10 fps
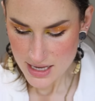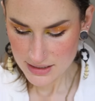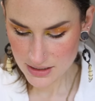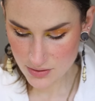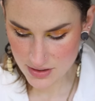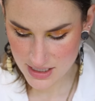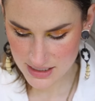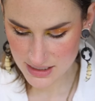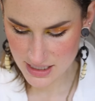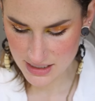So
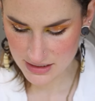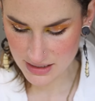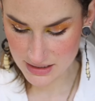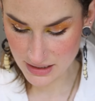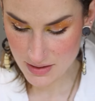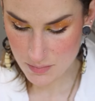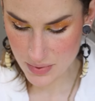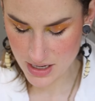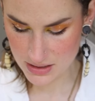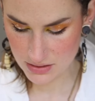this is this lip
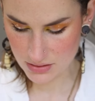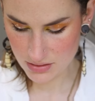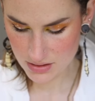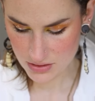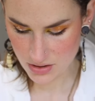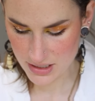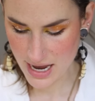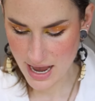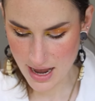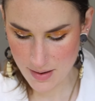pencil. It's called
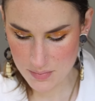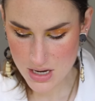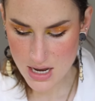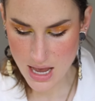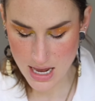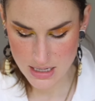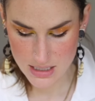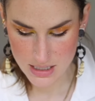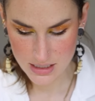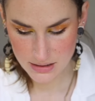Happy
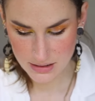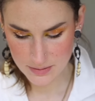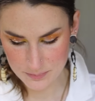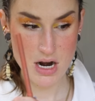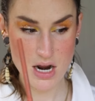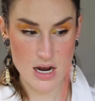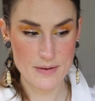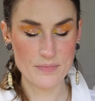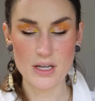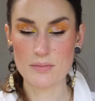Endings.
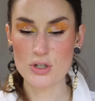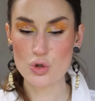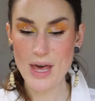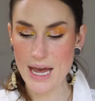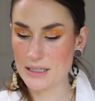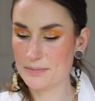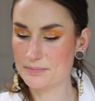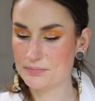Yeah, and I'm gonna do that.